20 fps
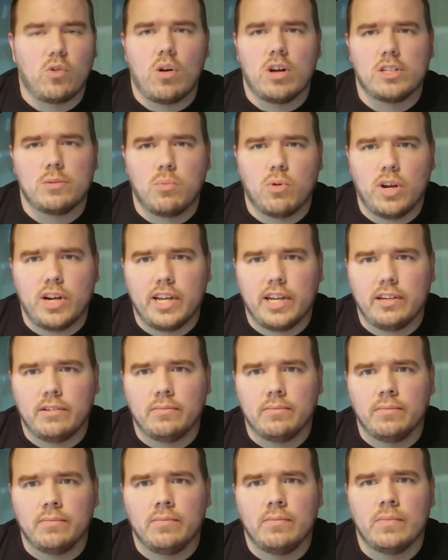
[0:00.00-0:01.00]
crossbreeding,
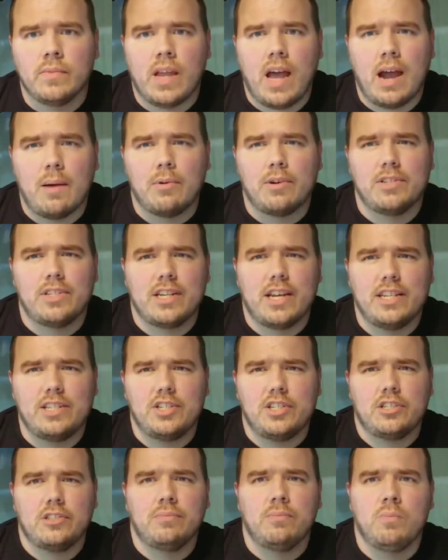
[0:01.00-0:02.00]

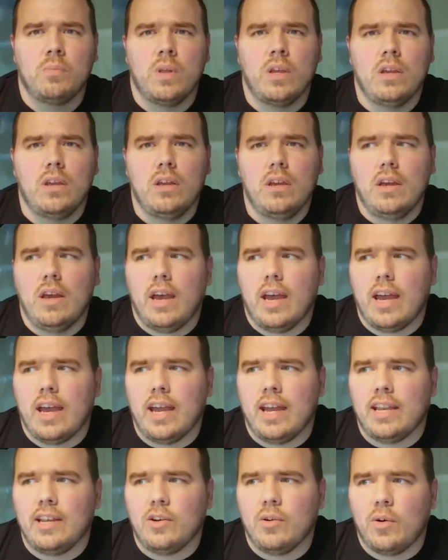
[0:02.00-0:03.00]
hybridization,
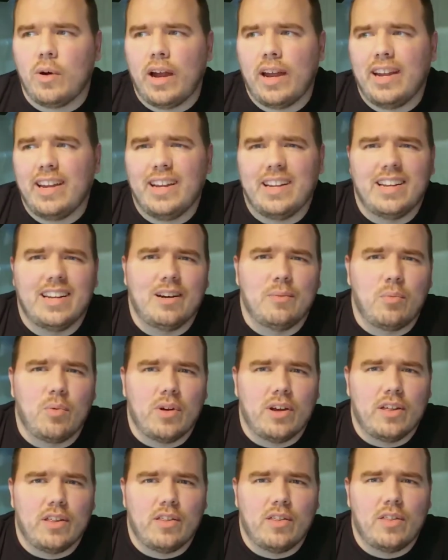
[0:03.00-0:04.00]
and you'll end up
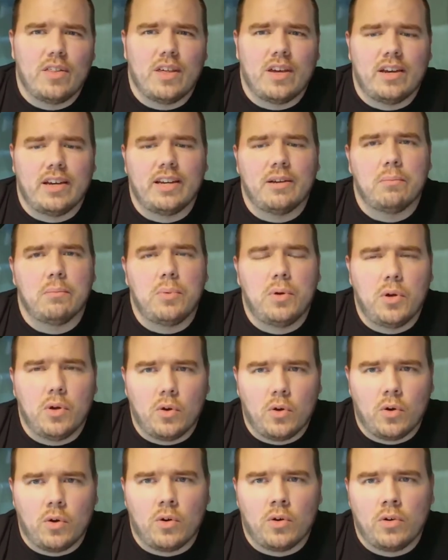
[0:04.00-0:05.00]
with
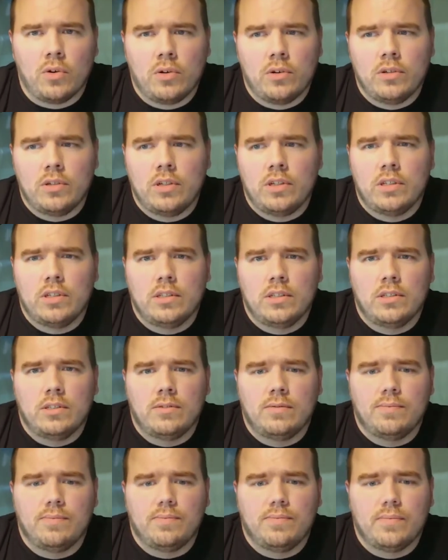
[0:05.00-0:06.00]
impure
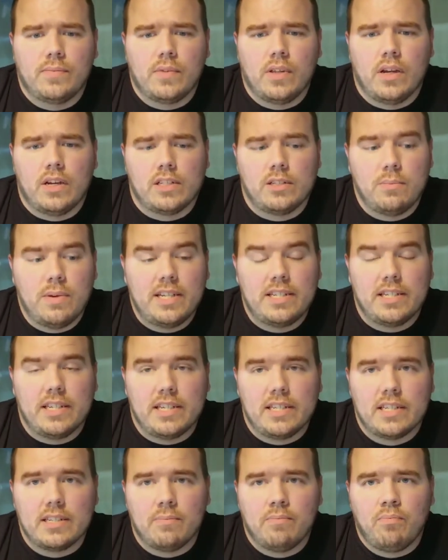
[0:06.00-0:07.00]

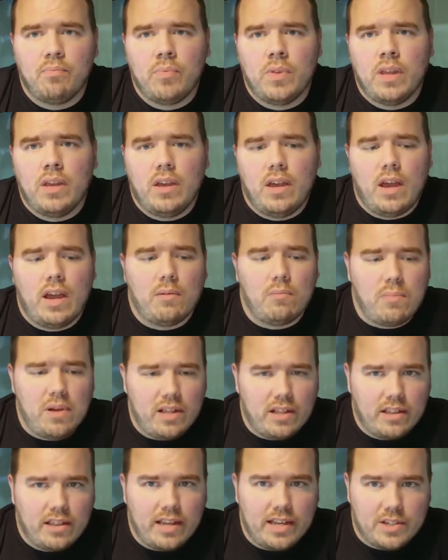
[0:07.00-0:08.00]
species. And
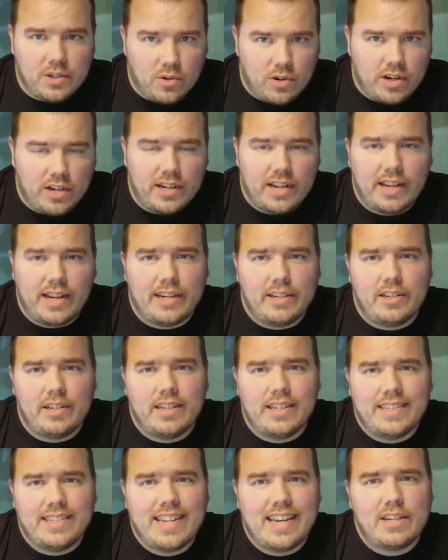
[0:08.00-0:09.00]
being that these are an
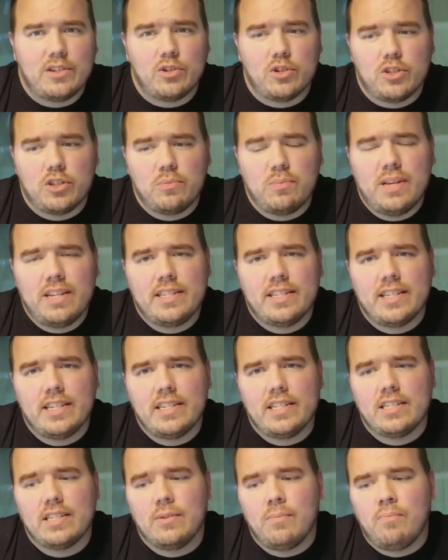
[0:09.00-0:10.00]
endangered
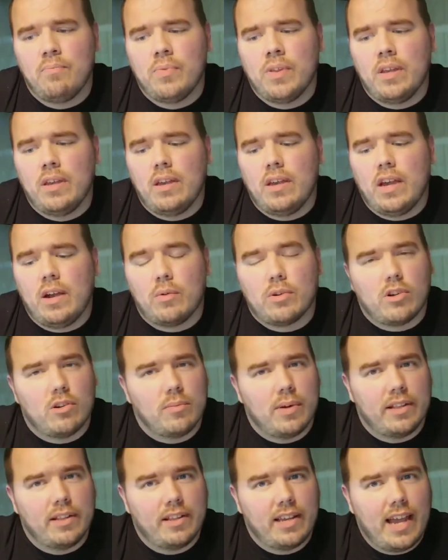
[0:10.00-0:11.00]
species, and we're
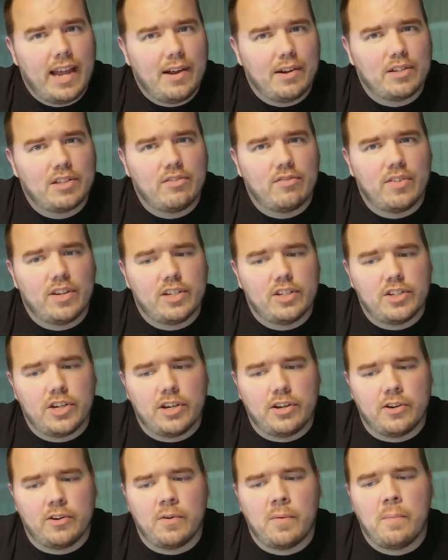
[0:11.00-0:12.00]
talking about Karis fish
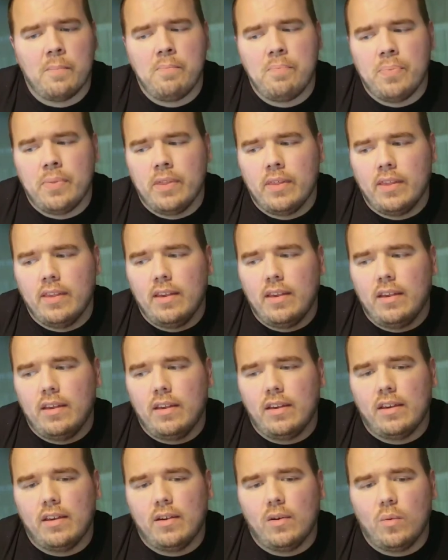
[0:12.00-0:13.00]
here,
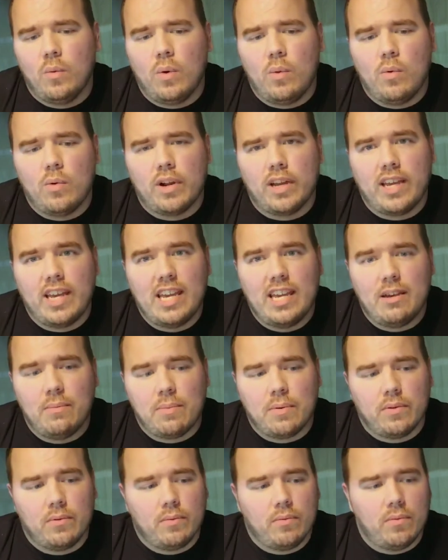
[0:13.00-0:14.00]
we want to
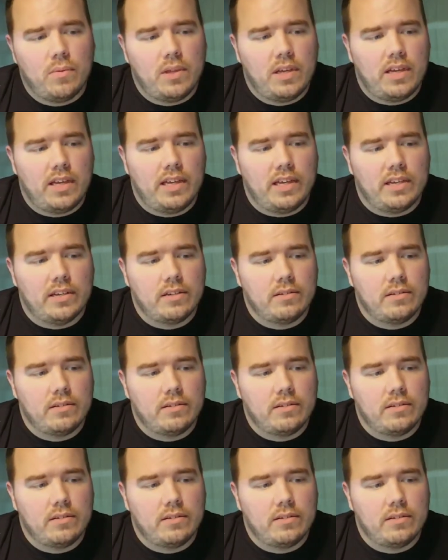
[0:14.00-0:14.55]
keep the